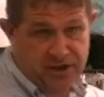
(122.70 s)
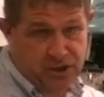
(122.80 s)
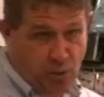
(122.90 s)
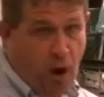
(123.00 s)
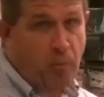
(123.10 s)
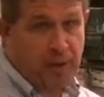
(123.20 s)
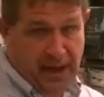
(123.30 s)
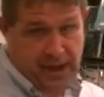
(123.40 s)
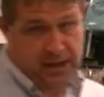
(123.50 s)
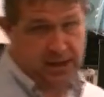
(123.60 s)
this
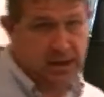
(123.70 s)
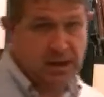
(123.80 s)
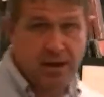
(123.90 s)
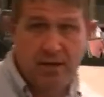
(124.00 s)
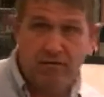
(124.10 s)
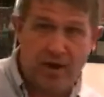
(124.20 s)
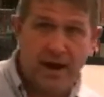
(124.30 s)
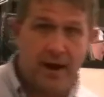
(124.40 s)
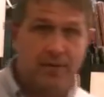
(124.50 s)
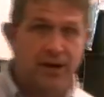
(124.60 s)
swampland.
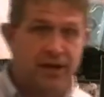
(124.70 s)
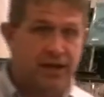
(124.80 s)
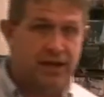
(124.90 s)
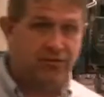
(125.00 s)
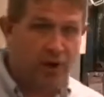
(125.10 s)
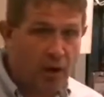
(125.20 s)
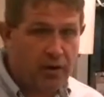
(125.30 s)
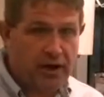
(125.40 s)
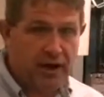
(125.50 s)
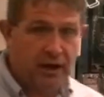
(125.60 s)
Afraid I'm going to get
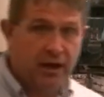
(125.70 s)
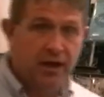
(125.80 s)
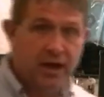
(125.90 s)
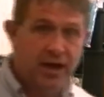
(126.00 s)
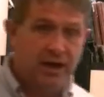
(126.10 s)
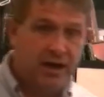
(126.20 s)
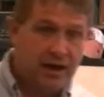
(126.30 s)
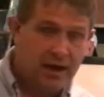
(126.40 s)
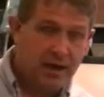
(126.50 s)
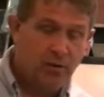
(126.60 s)
thrown in
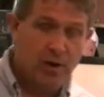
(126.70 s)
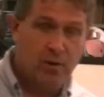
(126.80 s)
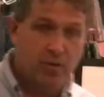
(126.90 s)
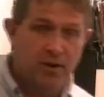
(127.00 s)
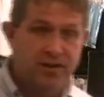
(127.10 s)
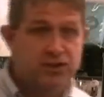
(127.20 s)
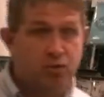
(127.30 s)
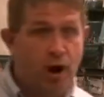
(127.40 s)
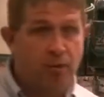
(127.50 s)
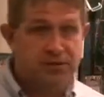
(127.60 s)
one of these
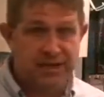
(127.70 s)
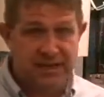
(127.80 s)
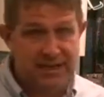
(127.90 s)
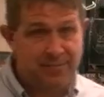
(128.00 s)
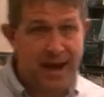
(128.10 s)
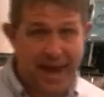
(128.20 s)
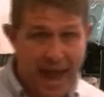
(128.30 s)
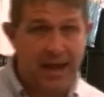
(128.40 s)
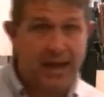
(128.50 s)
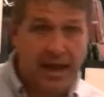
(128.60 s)
swamps and get eaten by an
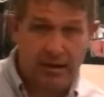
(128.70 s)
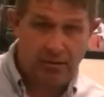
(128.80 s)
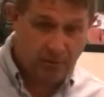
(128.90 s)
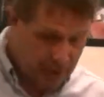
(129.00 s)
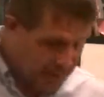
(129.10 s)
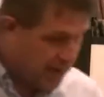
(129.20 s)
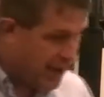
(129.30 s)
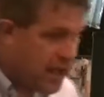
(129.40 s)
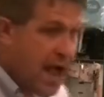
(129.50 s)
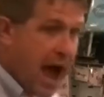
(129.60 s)
alligator, okay?
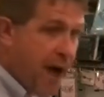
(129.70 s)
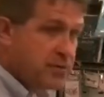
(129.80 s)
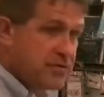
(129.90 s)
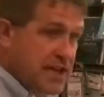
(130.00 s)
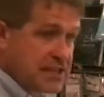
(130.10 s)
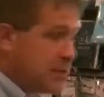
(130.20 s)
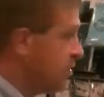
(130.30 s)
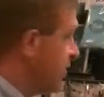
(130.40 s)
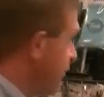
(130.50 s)
But I was visiting with a